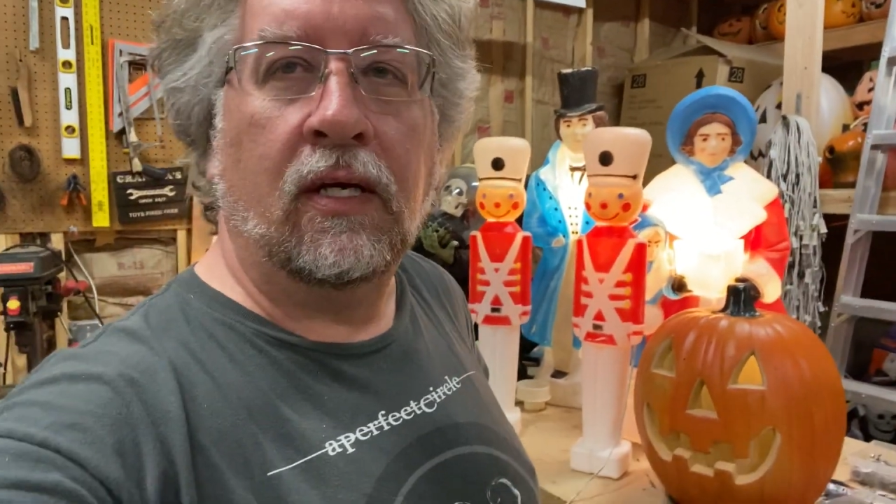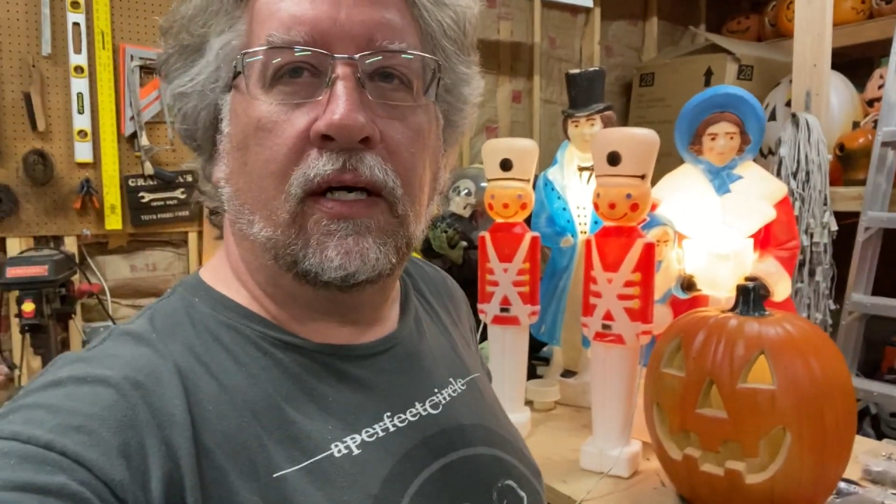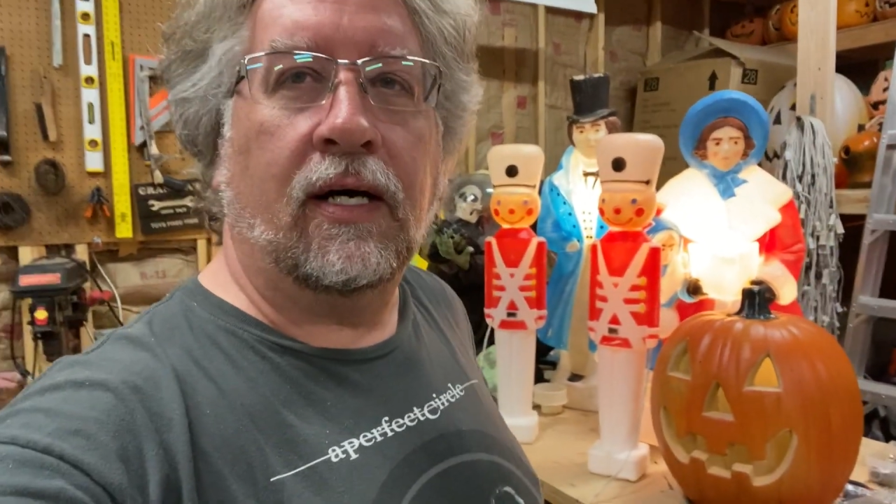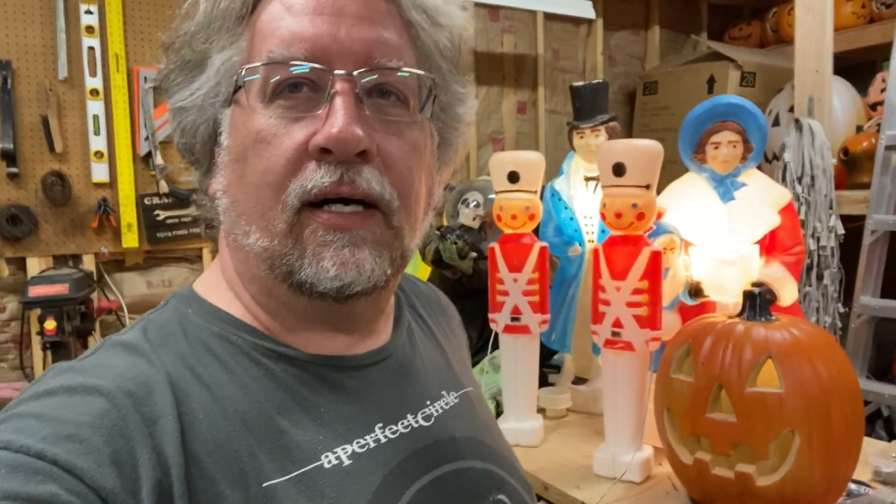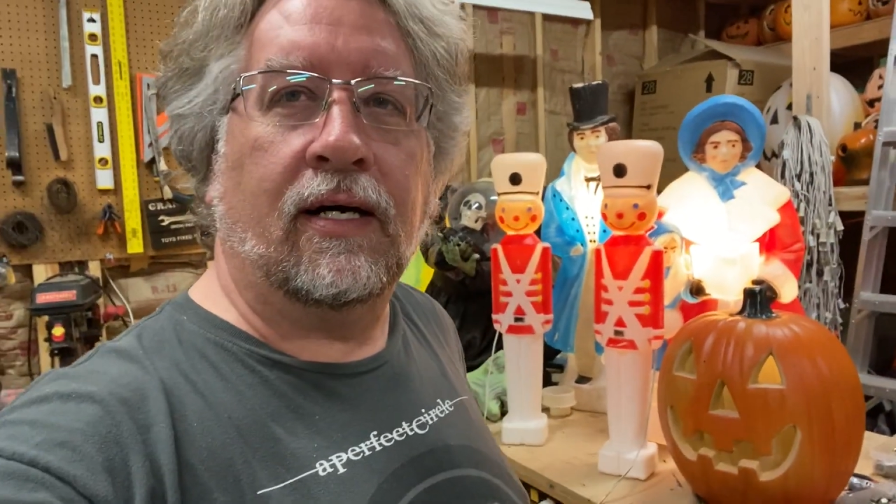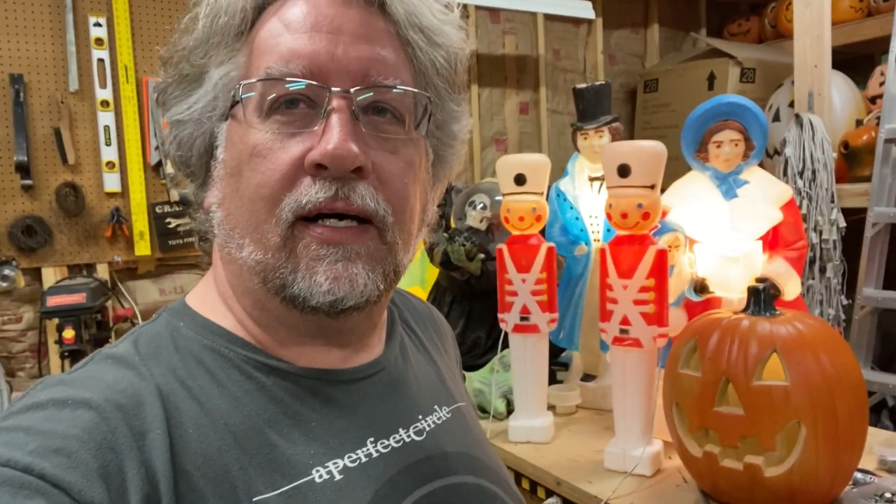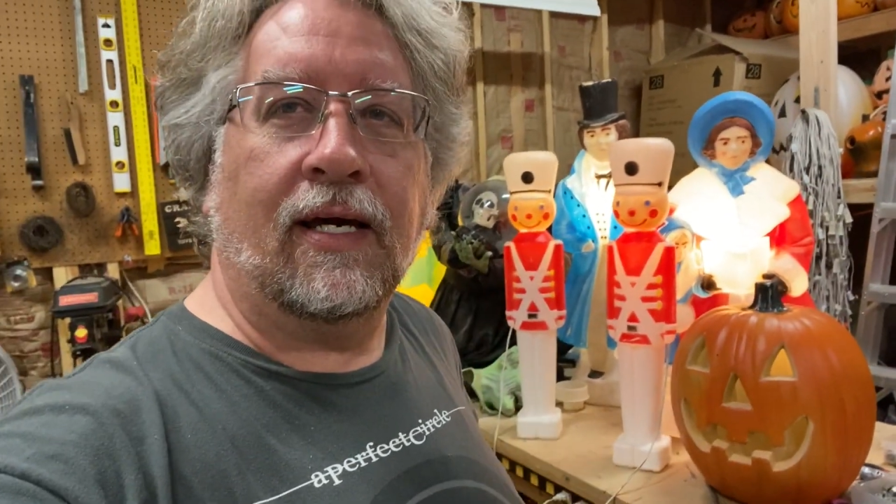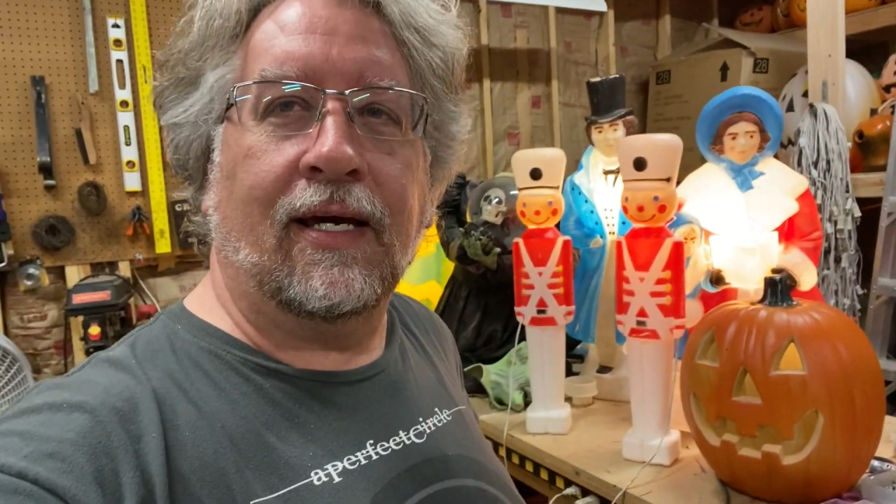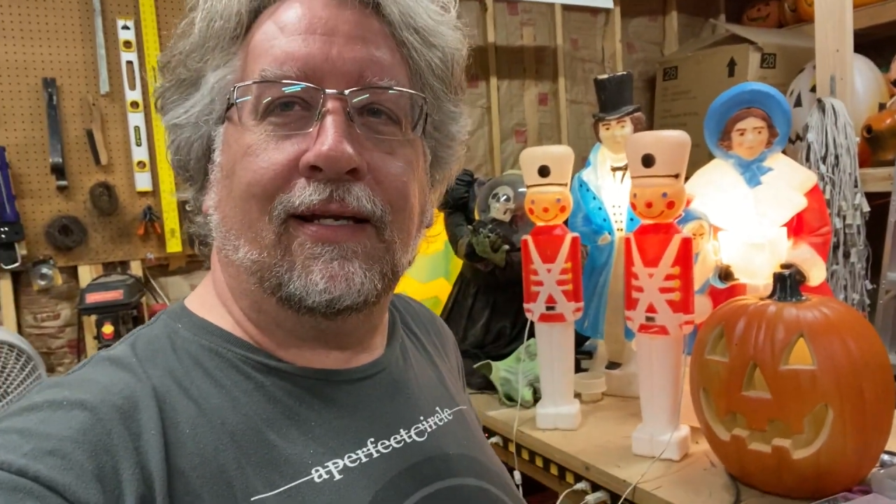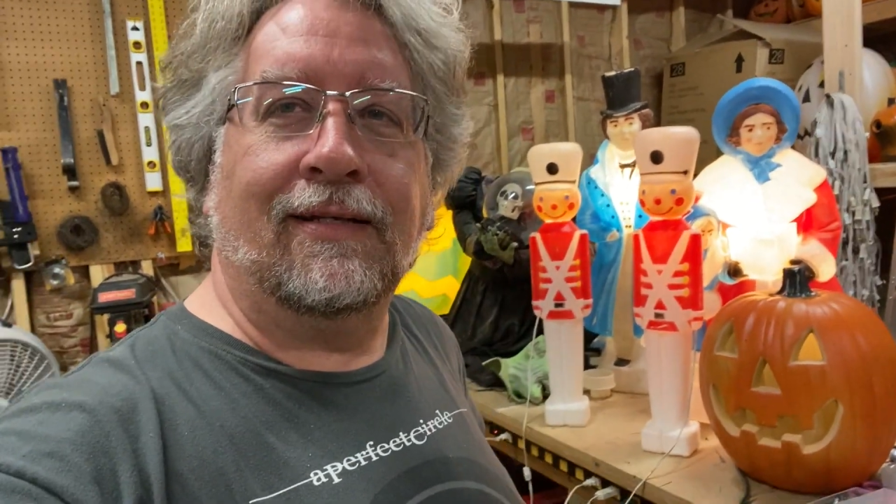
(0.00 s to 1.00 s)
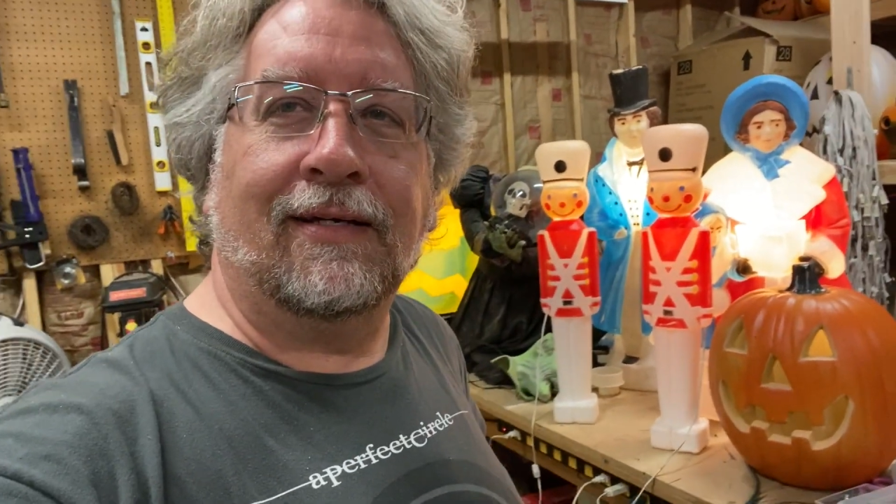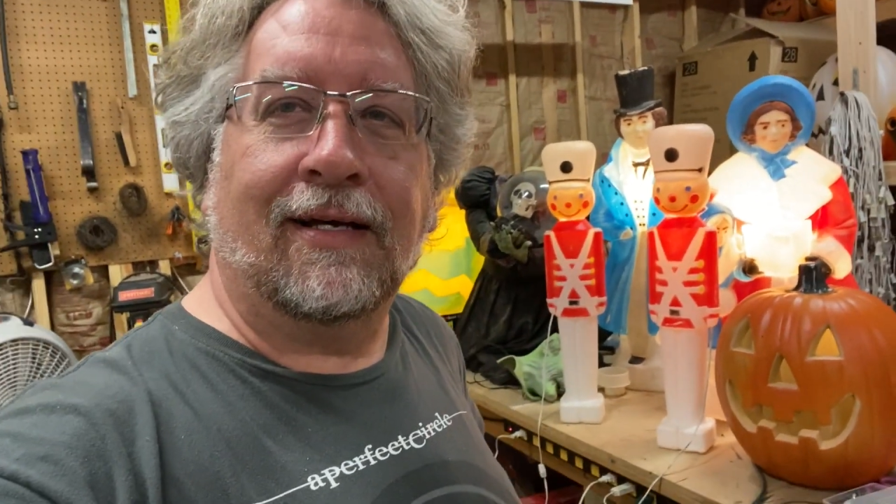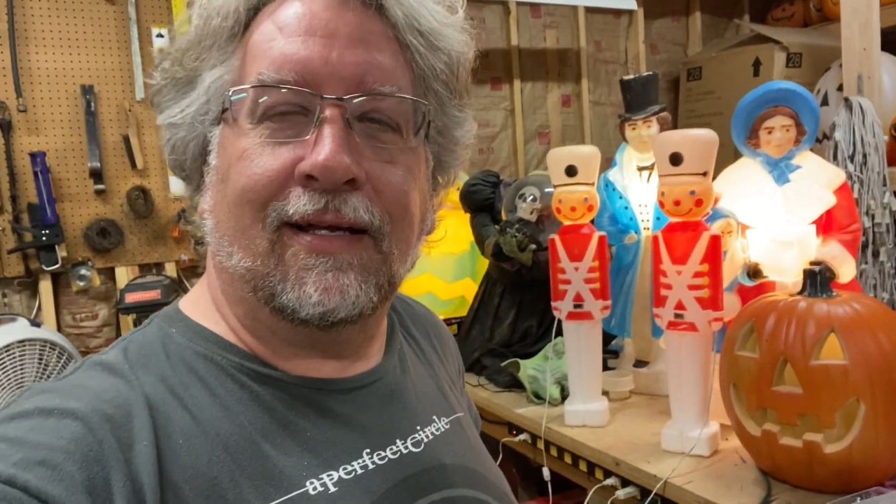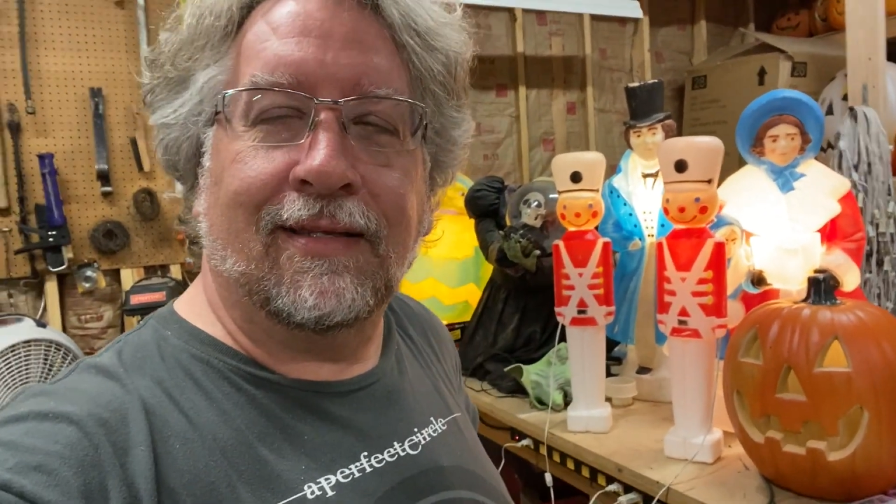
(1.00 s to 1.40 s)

Uh, and uh,